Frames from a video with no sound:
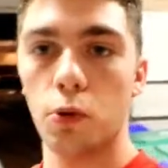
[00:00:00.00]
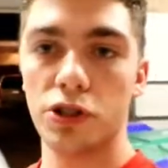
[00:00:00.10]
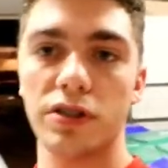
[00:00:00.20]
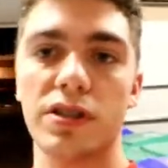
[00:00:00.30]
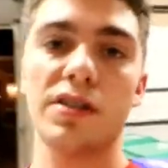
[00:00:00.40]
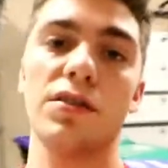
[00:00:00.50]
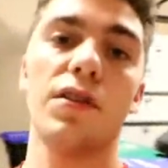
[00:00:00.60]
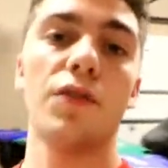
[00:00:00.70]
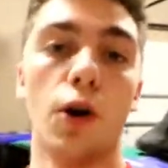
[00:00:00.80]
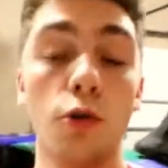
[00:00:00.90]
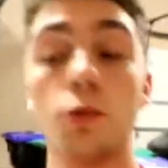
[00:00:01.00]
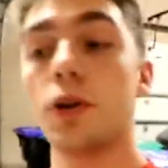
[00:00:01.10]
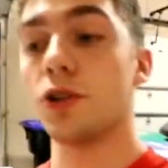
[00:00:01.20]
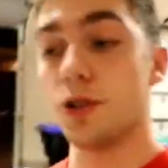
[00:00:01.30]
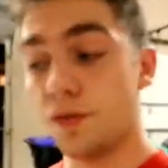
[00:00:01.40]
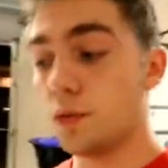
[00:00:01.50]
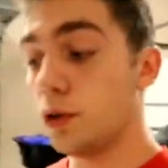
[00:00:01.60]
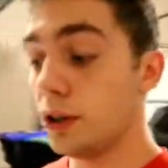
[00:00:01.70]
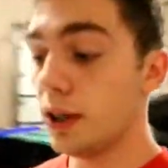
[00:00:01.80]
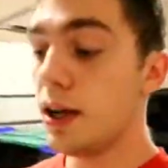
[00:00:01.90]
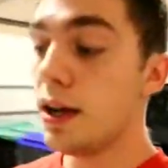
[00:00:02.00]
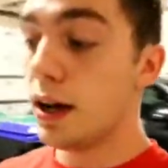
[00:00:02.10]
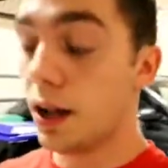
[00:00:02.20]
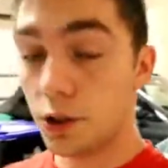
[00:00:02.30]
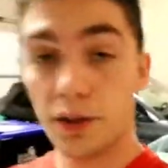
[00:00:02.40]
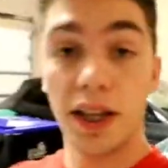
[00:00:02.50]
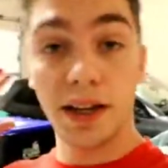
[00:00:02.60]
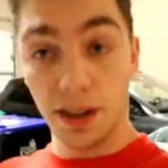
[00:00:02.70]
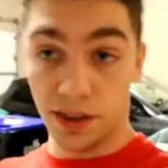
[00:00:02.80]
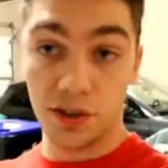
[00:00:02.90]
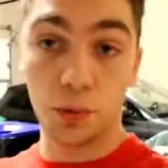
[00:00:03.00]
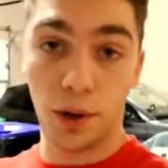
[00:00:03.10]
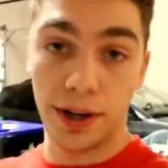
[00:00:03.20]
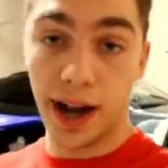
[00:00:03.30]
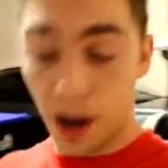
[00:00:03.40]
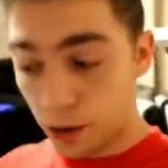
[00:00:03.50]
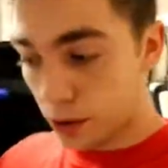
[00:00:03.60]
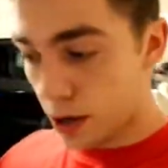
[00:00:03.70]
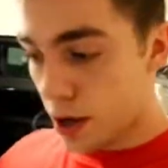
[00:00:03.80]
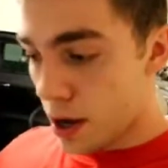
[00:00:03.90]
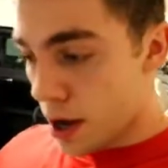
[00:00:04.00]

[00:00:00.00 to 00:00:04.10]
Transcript: Porsches because I've never owned one or driven one other than this one now.